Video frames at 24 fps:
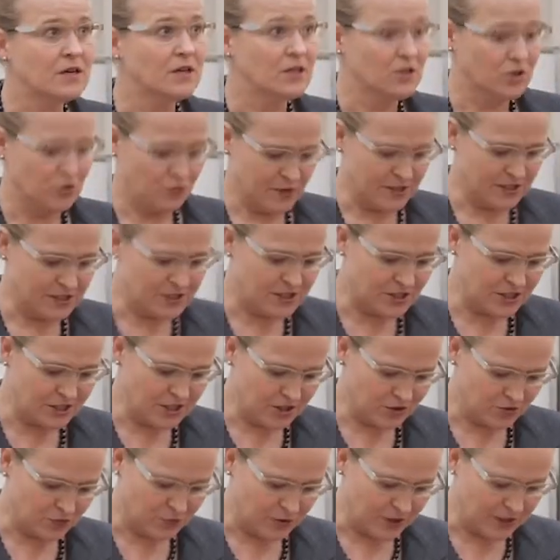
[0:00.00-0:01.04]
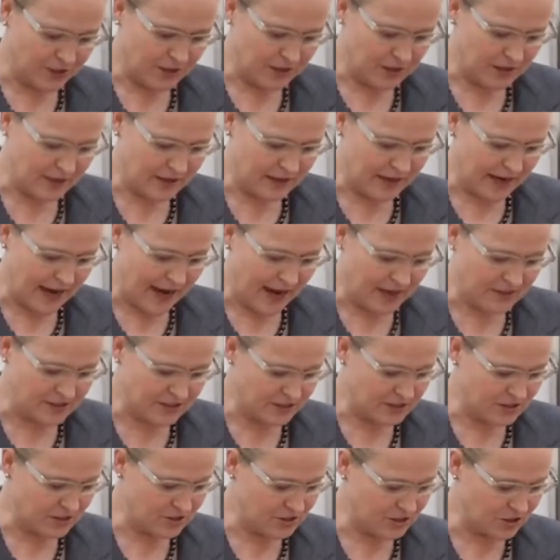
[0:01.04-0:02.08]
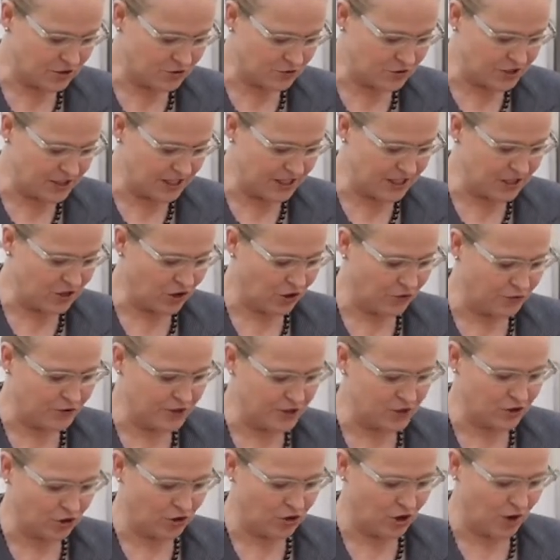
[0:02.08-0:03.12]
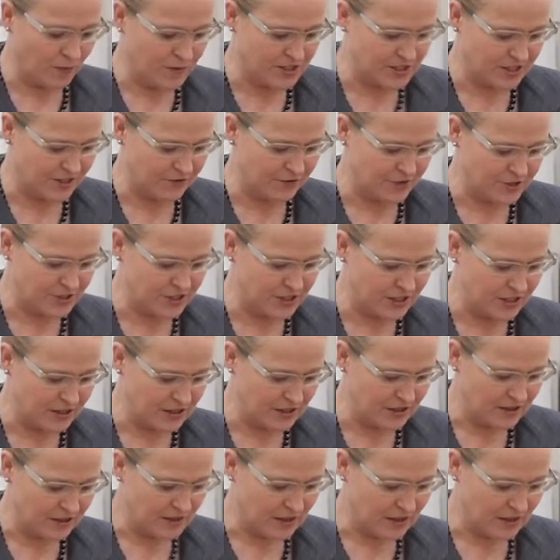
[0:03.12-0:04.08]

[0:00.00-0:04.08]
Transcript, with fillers: Queer theory added the critique of heteronormativity